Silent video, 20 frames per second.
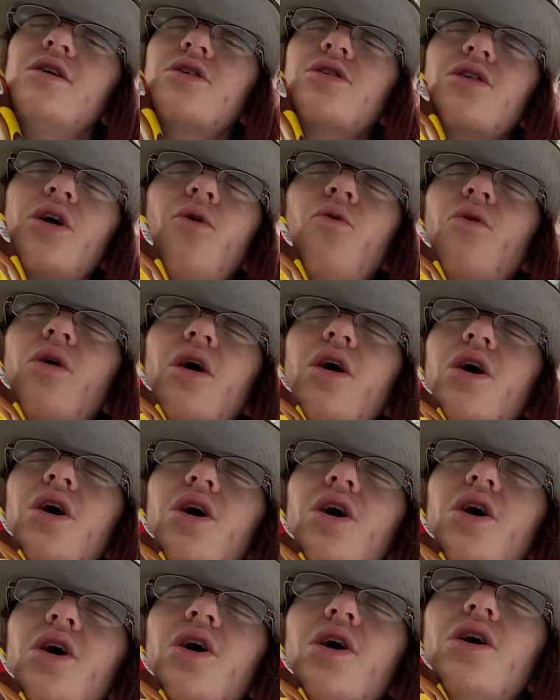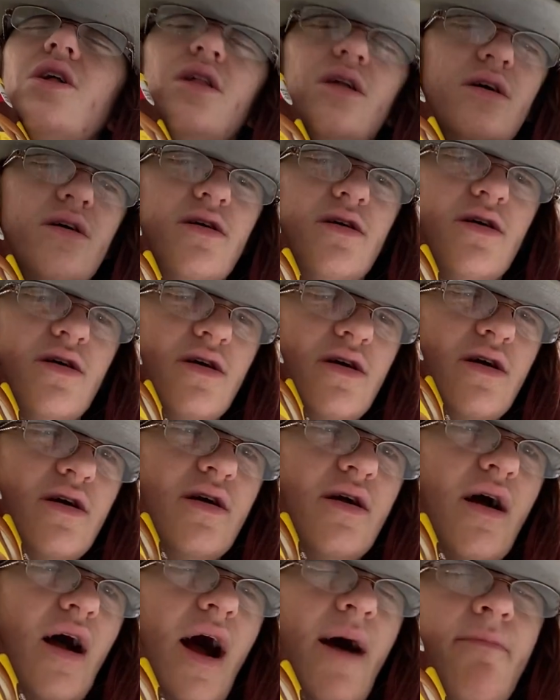So good.
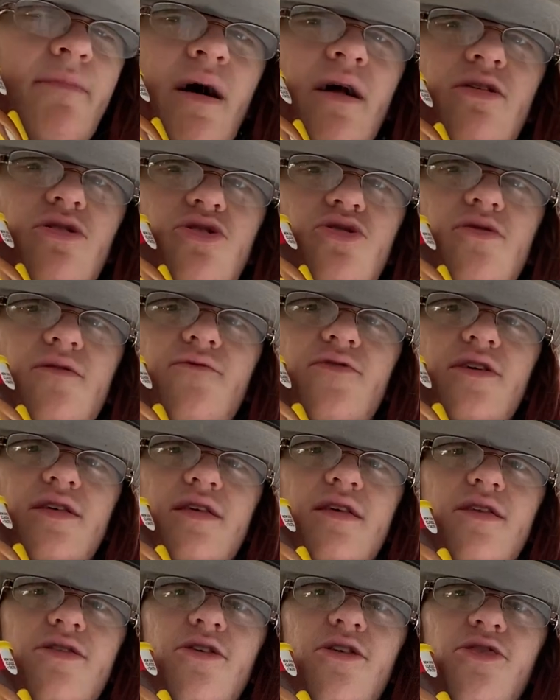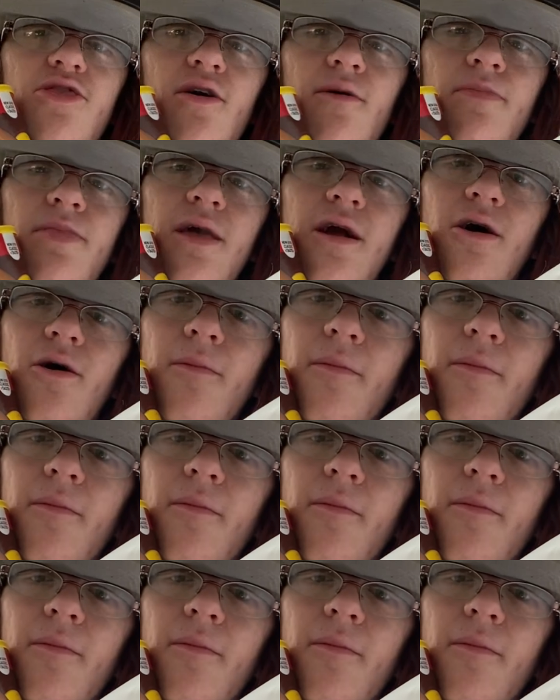I'm not sure if this is the thumbnail,